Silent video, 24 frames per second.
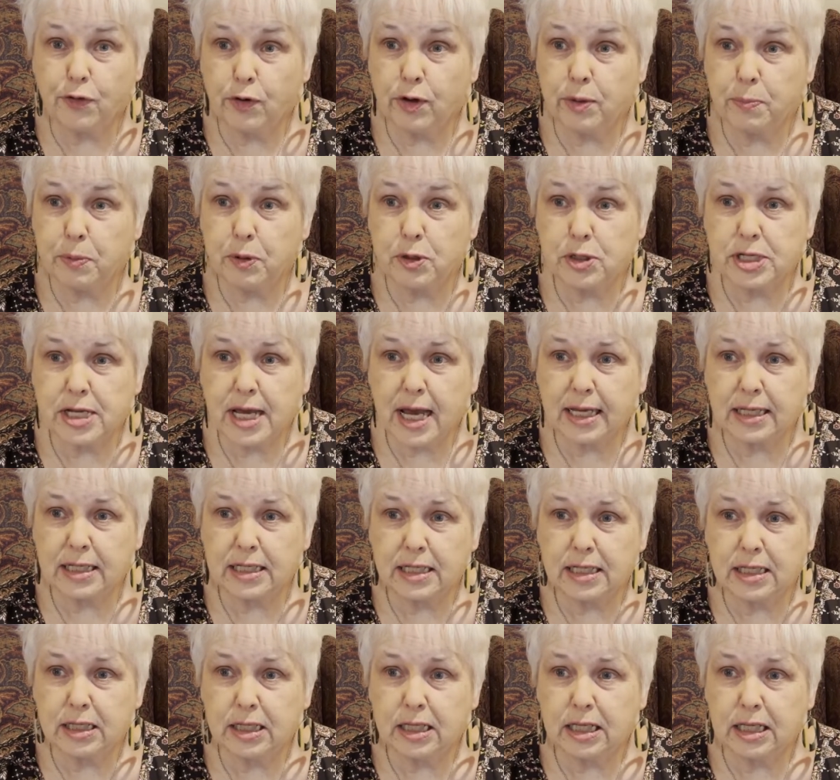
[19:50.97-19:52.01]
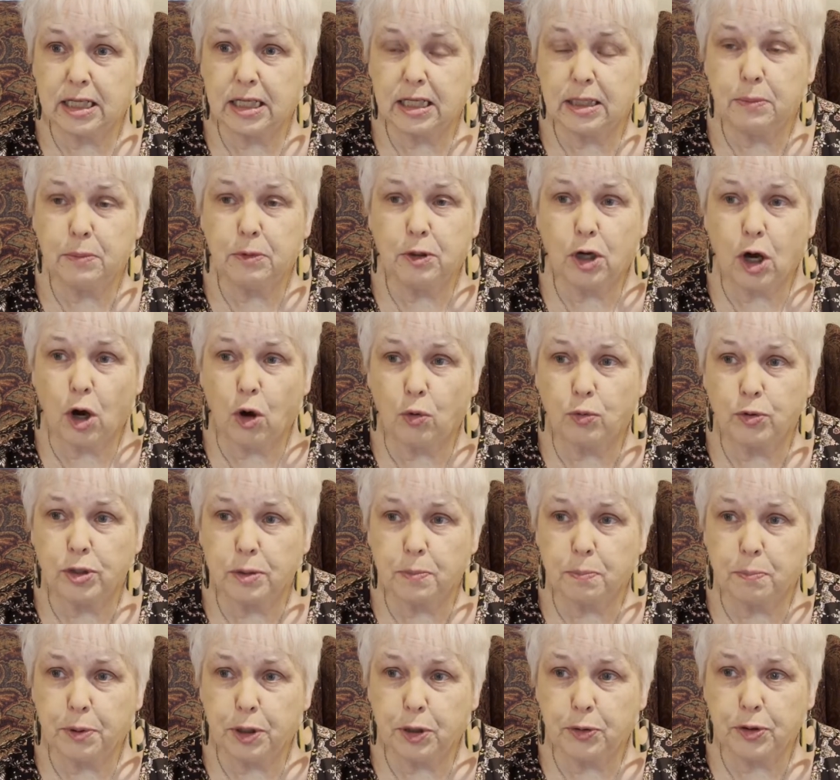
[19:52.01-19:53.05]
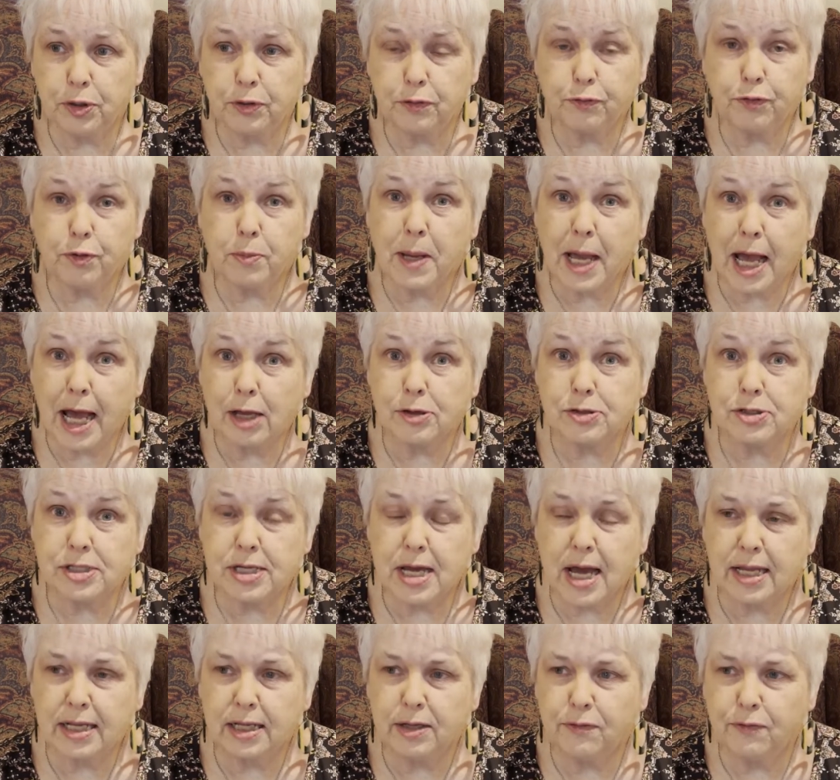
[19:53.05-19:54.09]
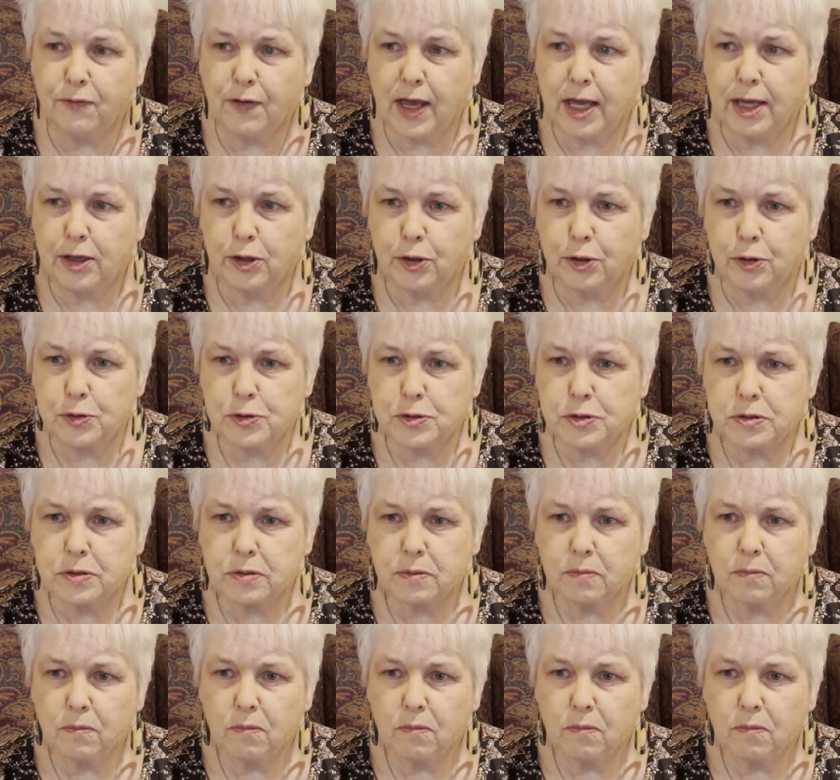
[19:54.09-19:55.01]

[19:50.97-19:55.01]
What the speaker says: in protecting the golden Buddha from outside invaders.